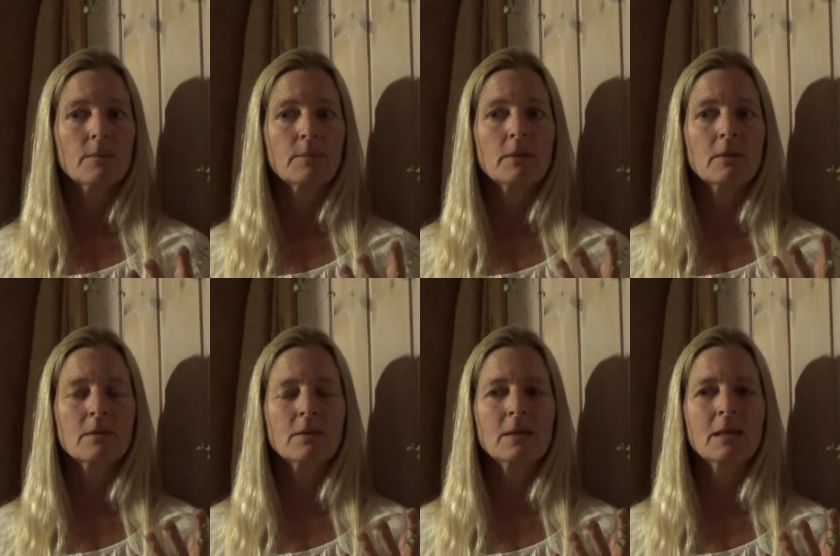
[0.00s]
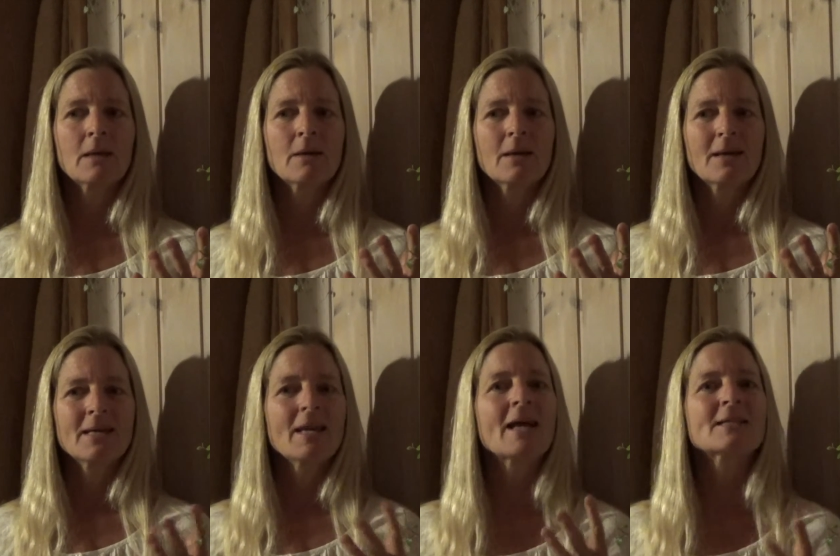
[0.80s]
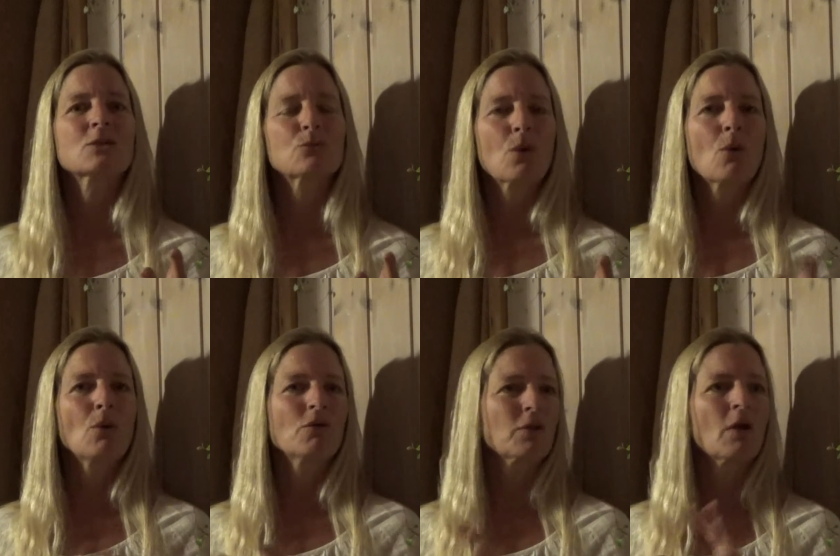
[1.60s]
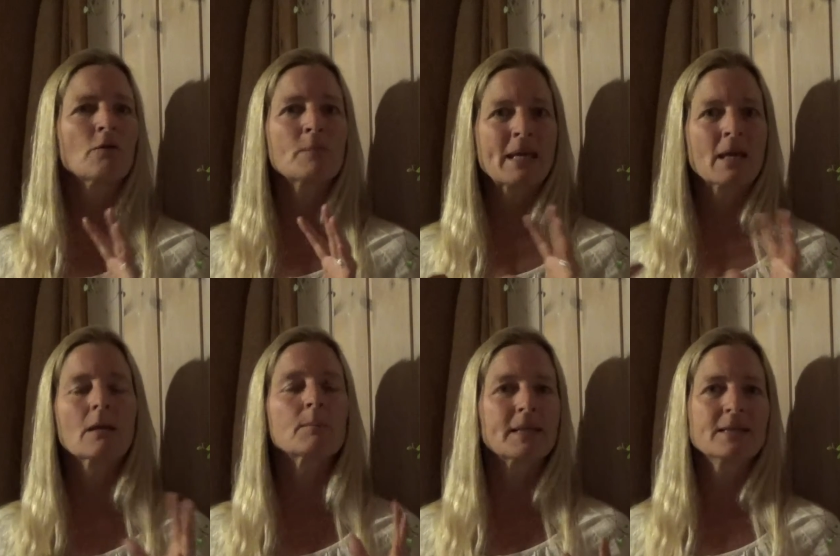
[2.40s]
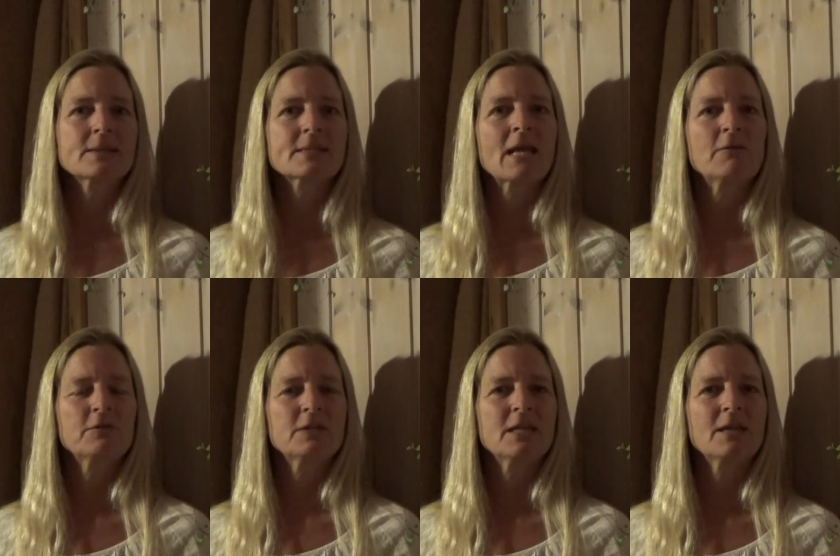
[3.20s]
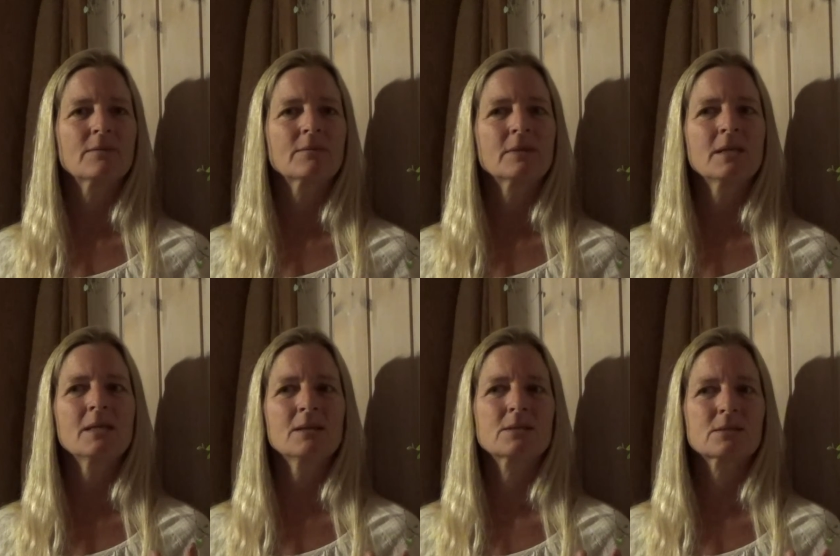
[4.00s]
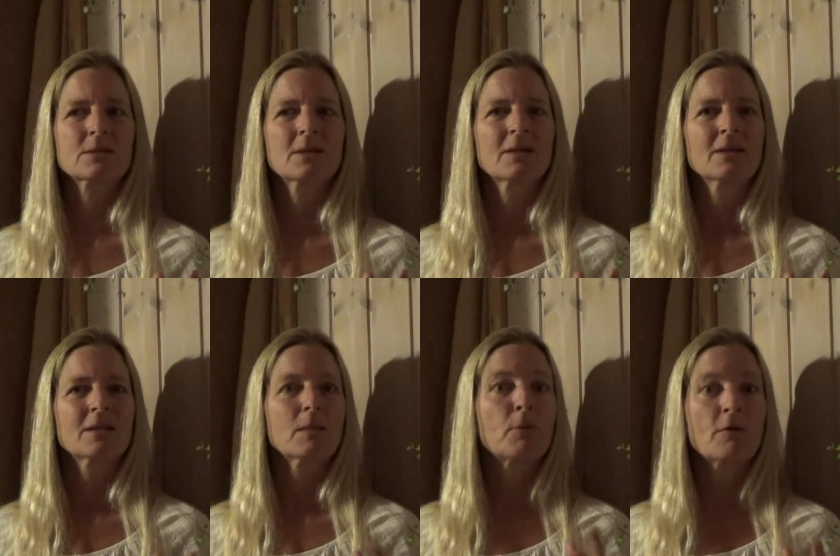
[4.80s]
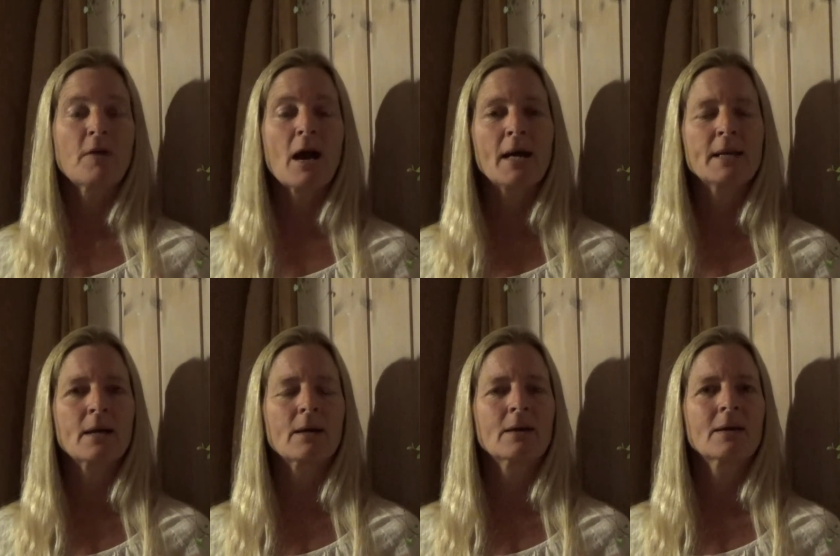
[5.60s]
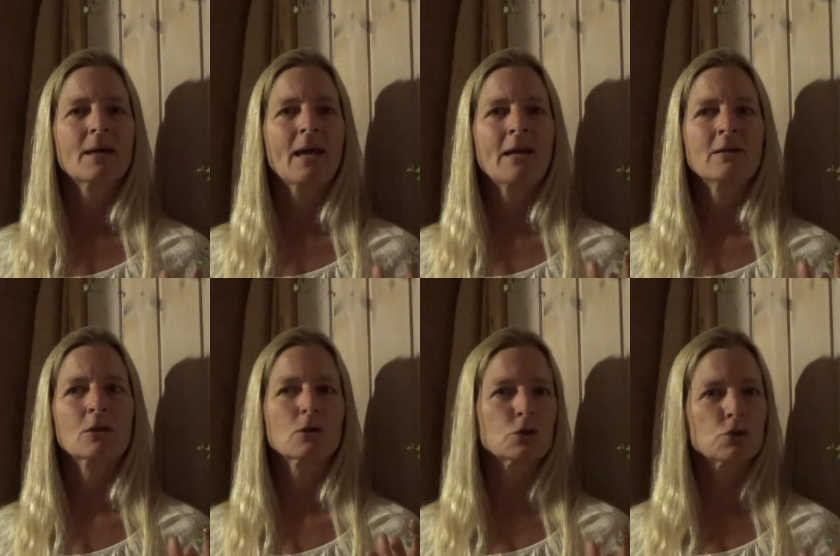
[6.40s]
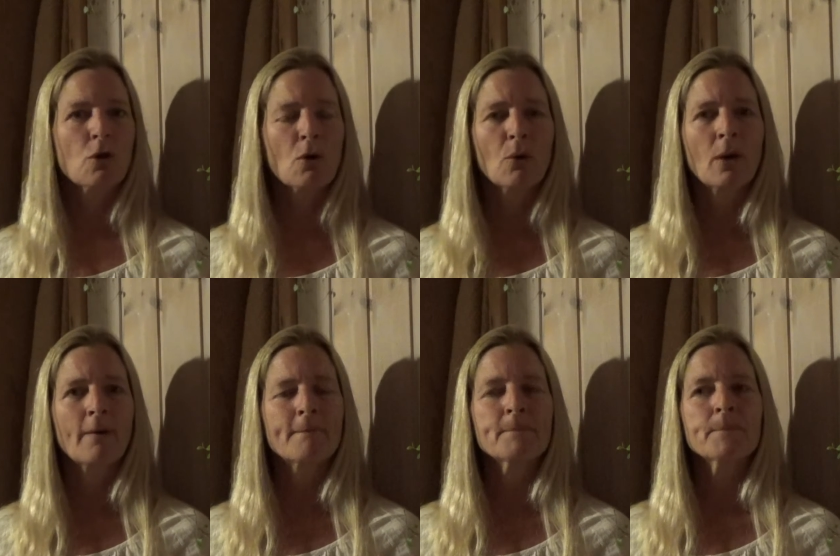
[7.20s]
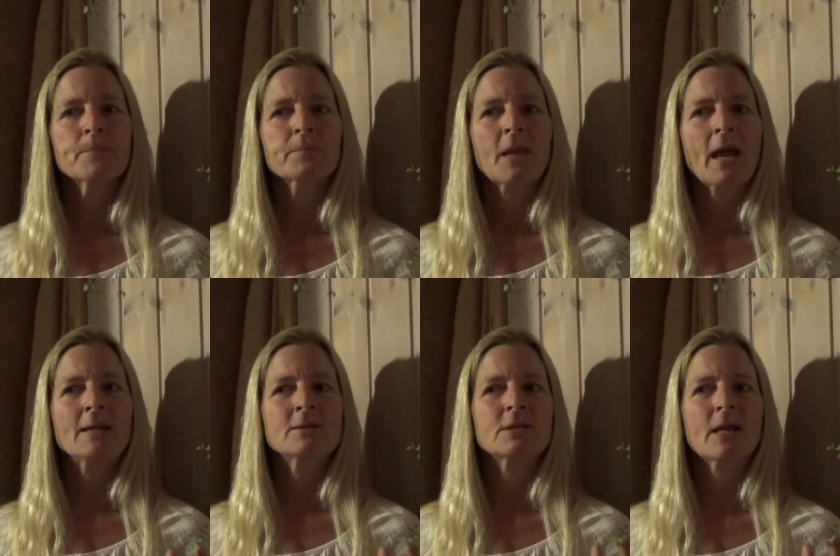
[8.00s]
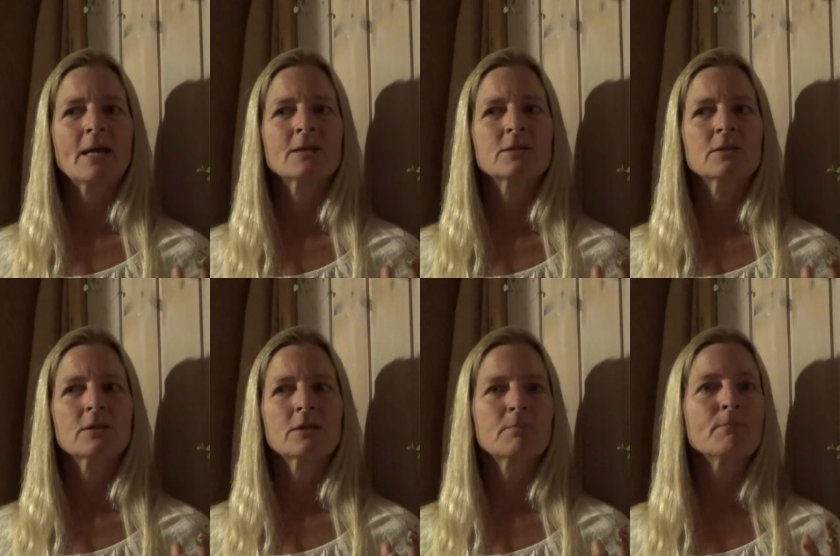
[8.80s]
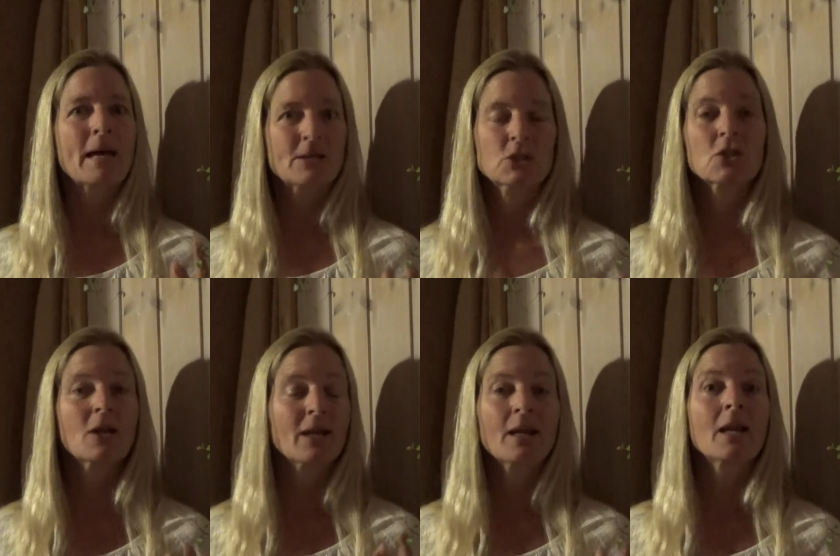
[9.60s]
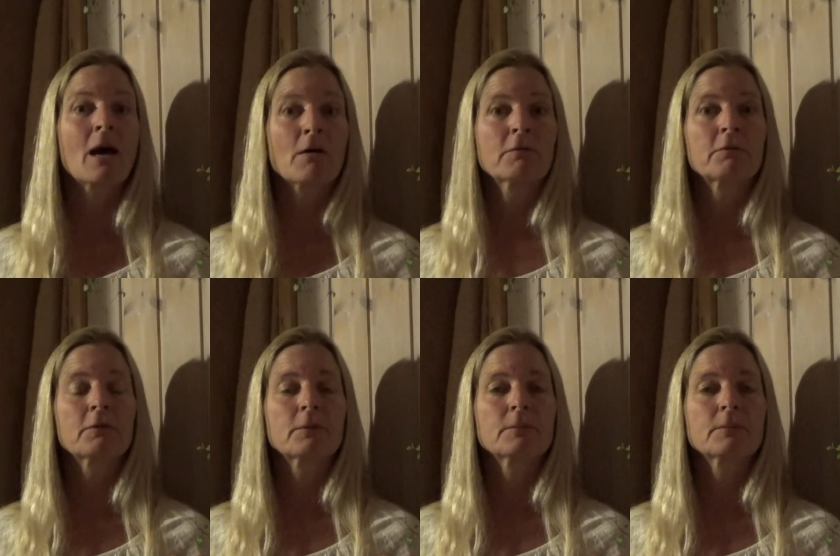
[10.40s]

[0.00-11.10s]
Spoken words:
he has the role of making complete safety. He is the provider and the controller and the masculine love.